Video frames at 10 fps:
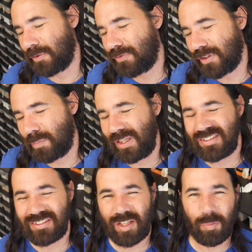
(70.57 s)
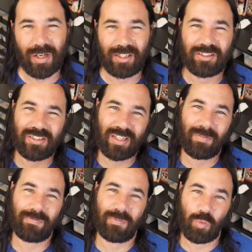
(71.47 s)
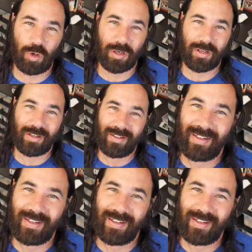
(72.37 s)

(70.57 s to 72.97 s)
to fill my stomach. I just came from work.